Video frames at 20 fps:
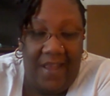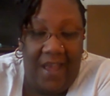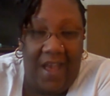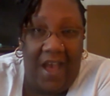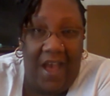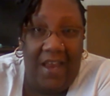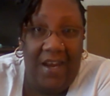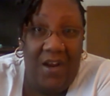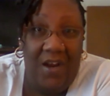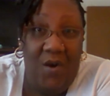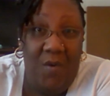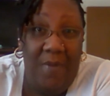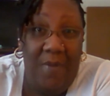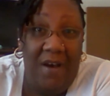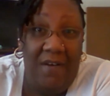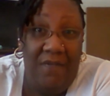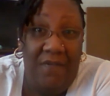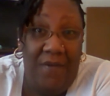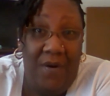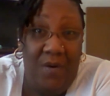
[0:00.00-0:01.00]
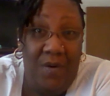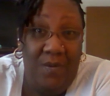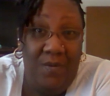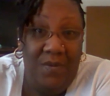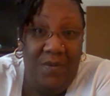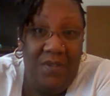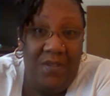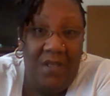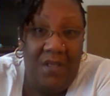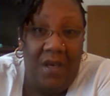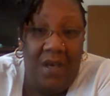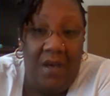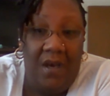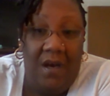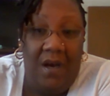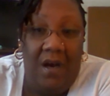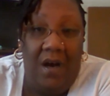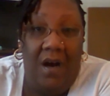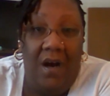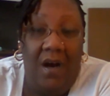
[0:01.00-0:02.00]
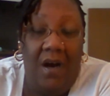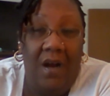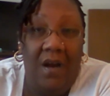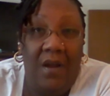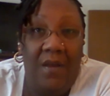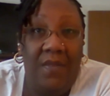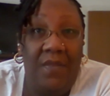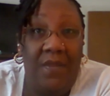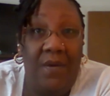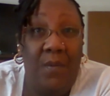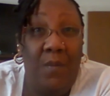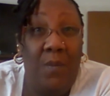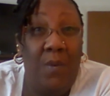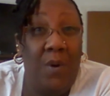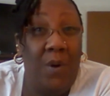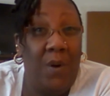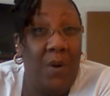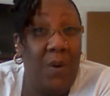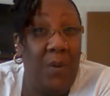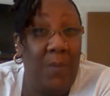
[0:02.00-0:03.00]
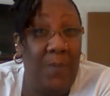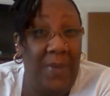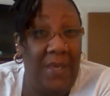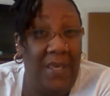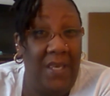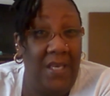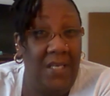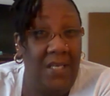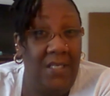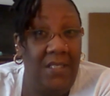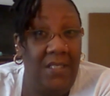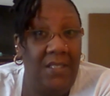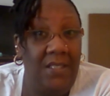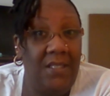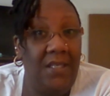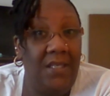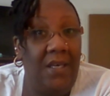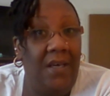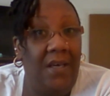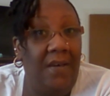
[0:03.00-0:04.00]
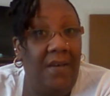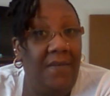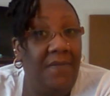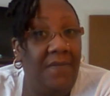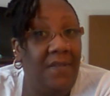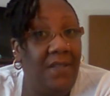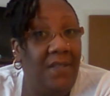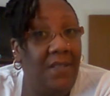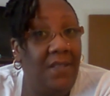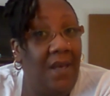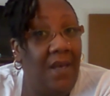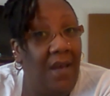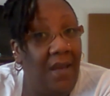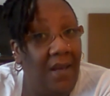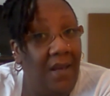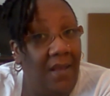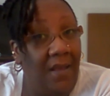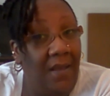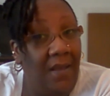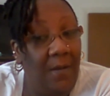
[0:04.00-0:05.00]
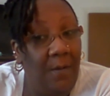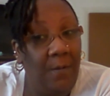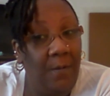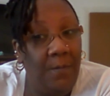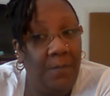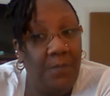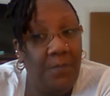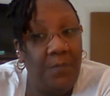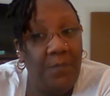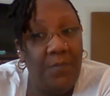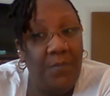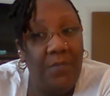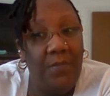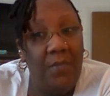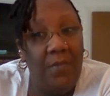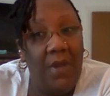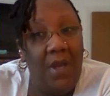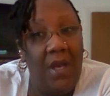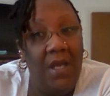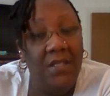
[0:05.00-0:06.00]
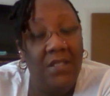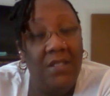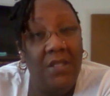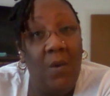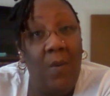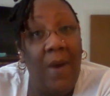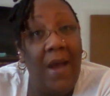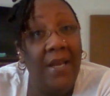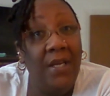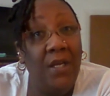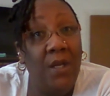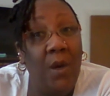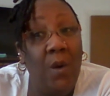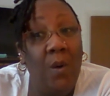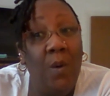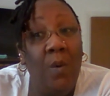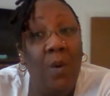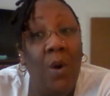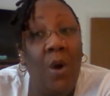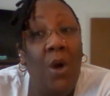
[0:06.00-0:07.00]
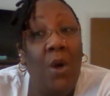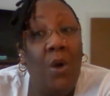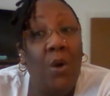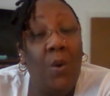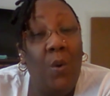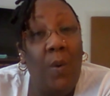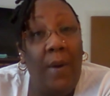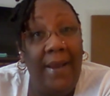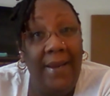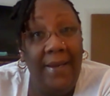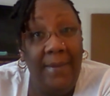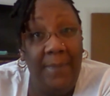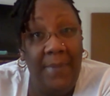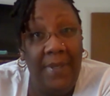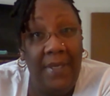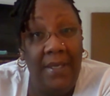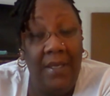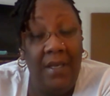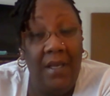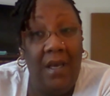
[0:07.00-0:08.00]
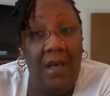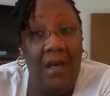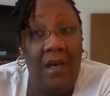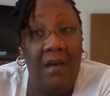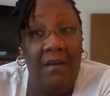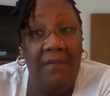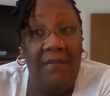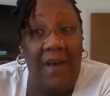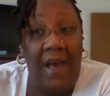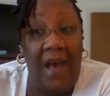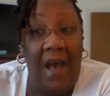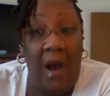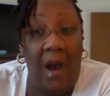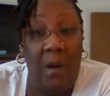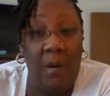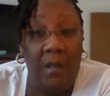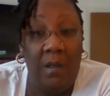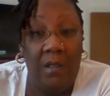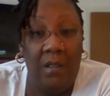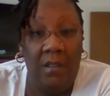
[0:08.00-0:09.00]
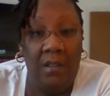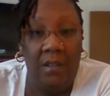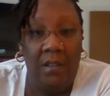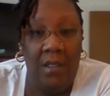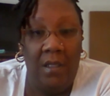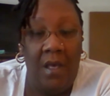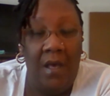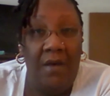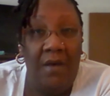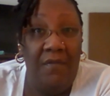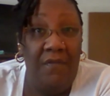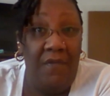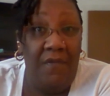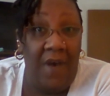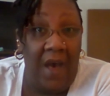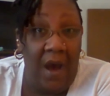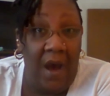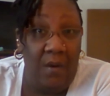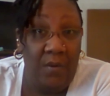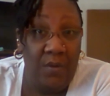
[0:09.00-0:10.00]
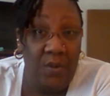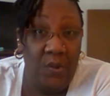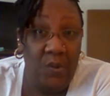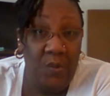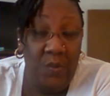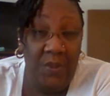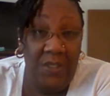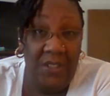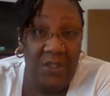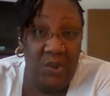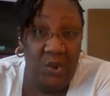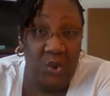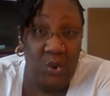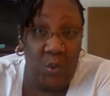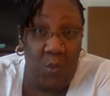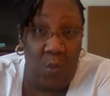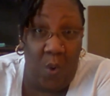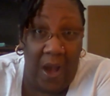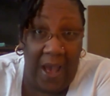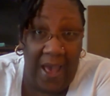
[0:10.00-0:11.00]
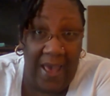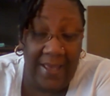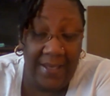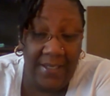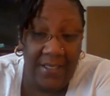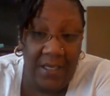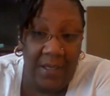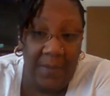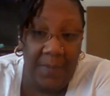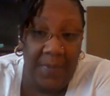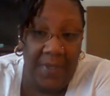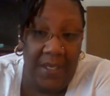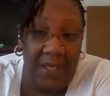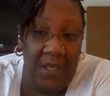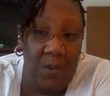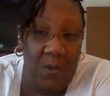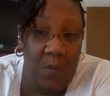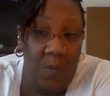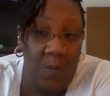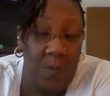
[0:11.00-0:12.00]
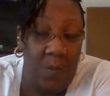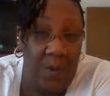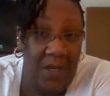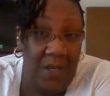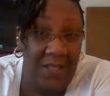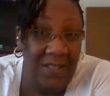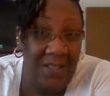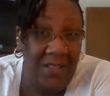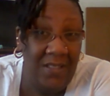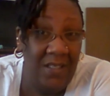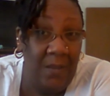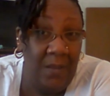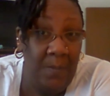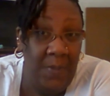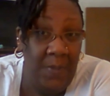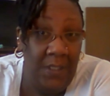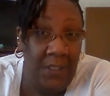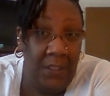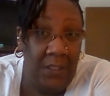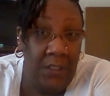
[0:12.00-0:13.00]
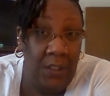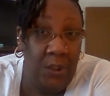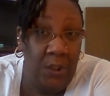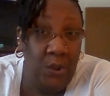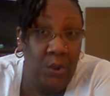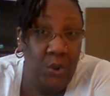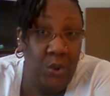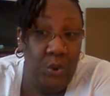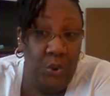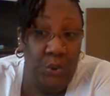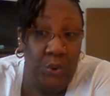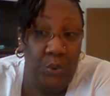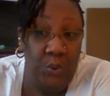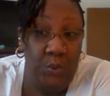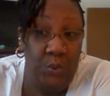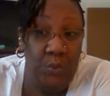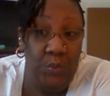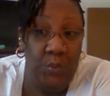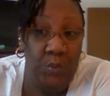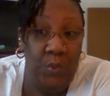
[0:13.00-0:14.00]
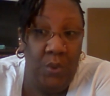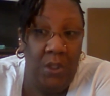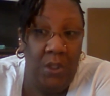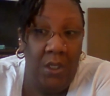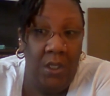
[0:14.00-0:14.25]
I know my folks are the worker bees of society. And so I know quite a bit of our value is twined up in one's ability to